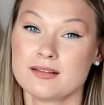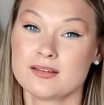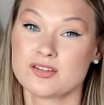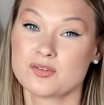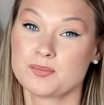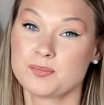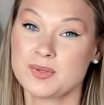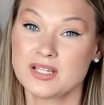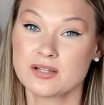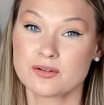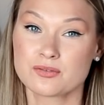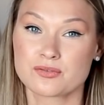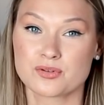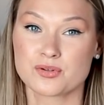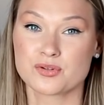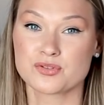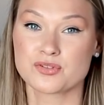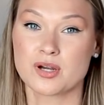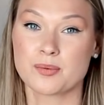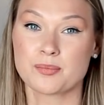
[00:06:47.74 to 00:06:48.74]
The speed
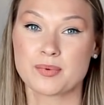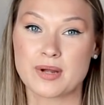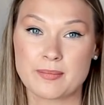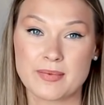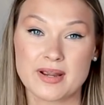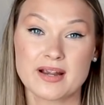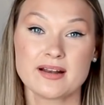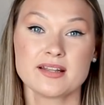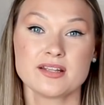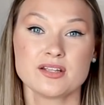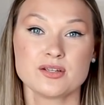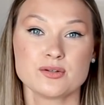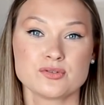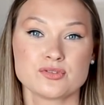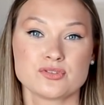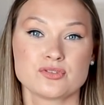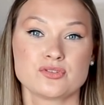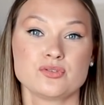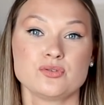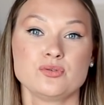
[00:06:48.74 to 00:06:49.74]
controls are primarily
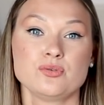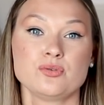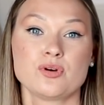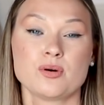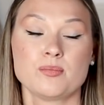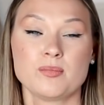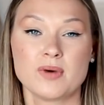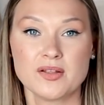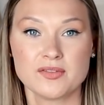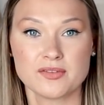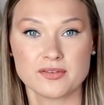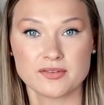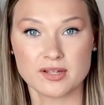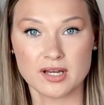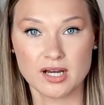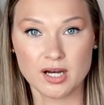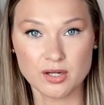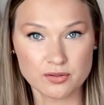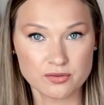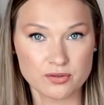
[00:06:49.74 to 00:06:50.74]
used to command
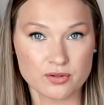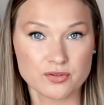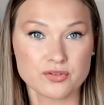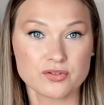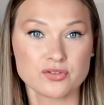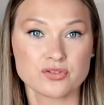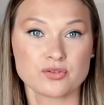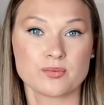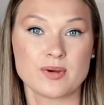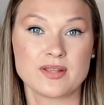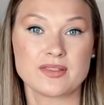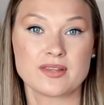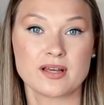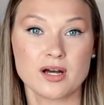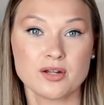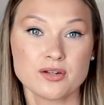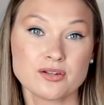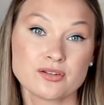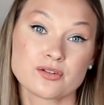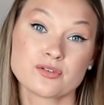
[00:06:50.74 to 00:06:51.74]
the autothrottles when the
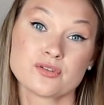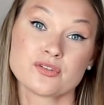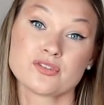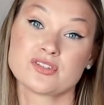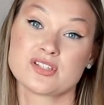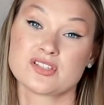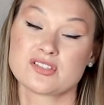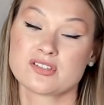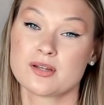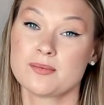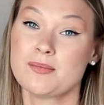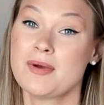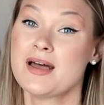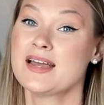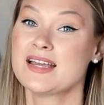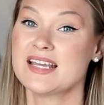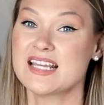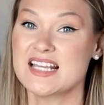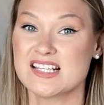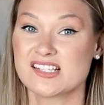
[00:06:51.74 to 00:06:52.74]
autothrottle system
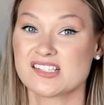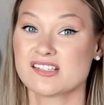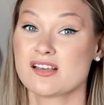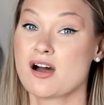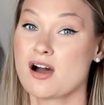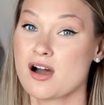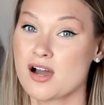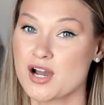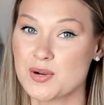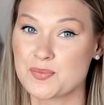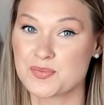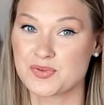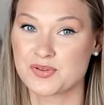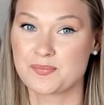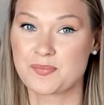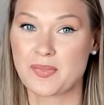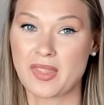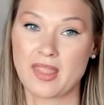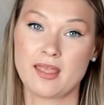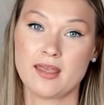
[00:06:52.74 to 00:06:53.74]
is armed.
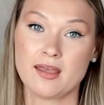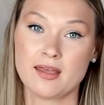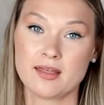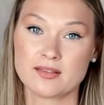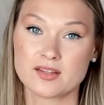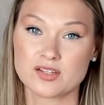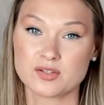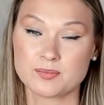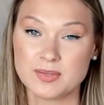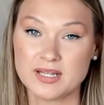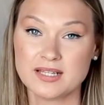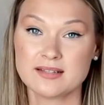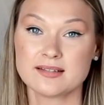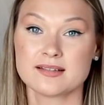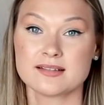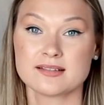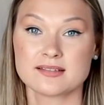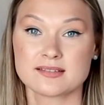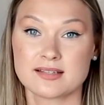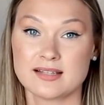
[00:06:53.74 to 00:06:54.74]
The speed
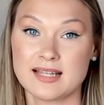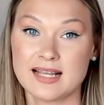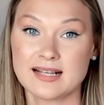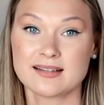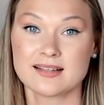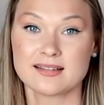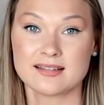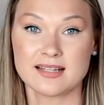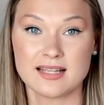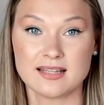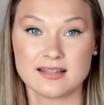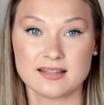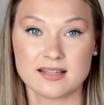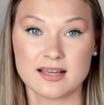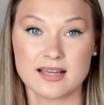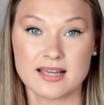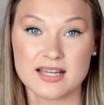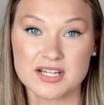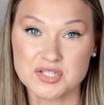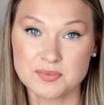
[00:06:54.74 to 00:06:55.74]
selected in
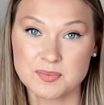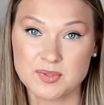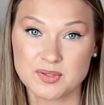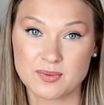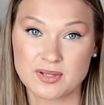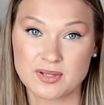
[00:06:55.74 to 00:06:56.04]
the airspeed